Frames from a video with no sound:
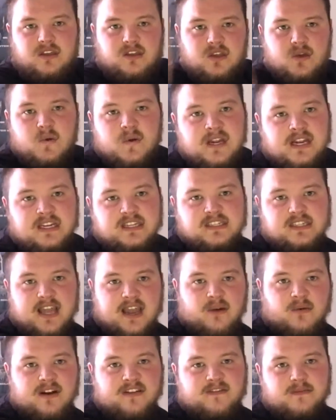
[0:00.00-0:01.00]
you need to
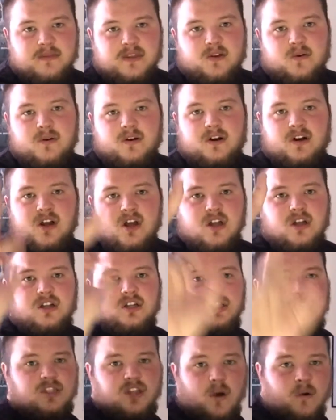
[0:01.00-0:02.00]
stay away from the Order.
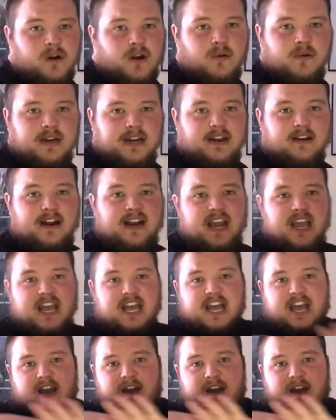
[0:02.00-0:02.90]
Don't go near it.